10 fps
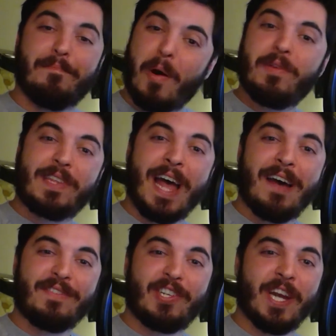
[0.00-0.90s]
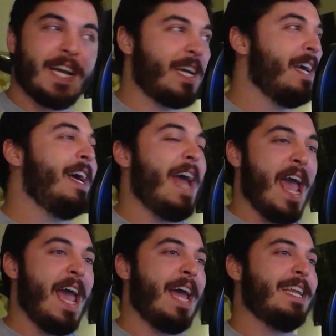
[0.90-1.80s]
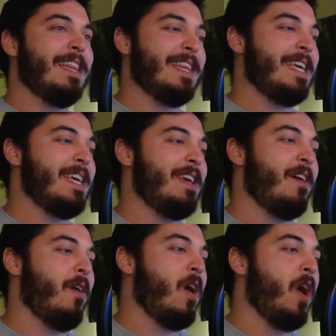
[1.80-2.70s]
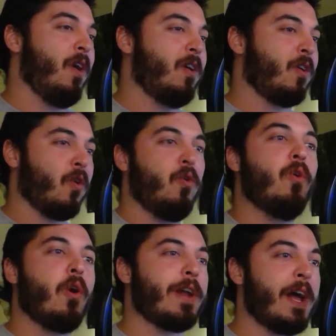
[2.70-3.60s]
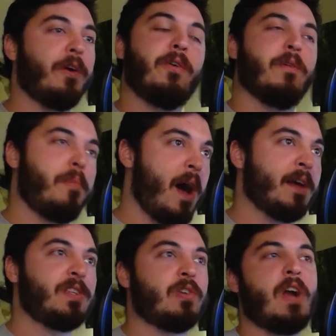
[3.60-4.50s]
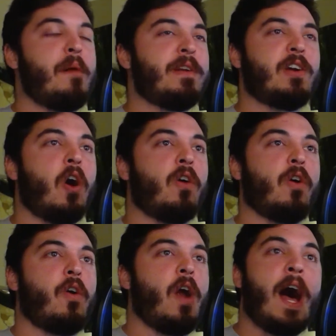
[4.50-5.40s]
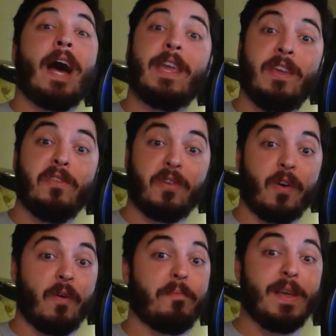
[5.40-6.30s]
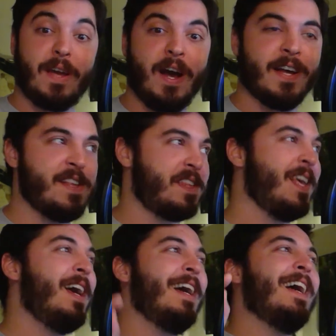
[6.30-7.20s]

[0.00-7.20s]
bow staff chick and the girl who called Ionku an imposter, I'm gonna call her High Heel Girl, because